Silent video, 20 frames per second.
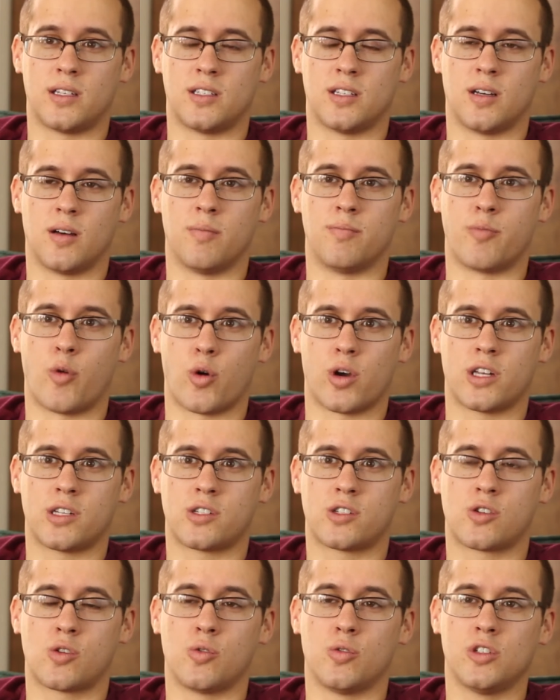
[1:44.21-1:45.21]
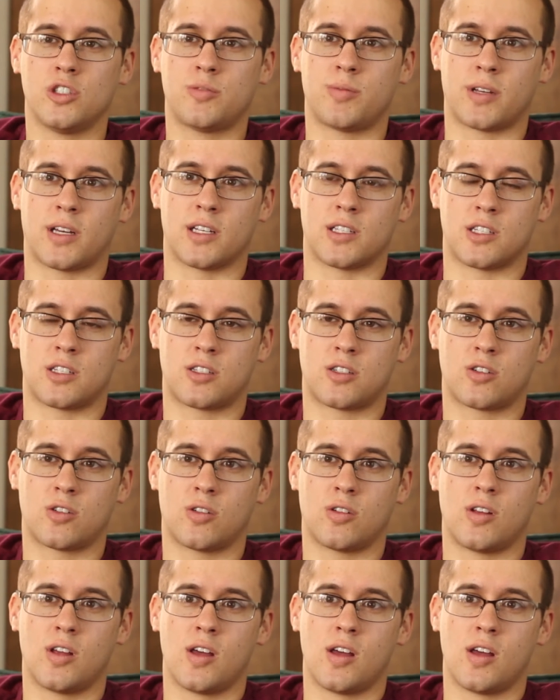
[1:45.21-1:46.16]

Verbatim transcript: to boarding schools because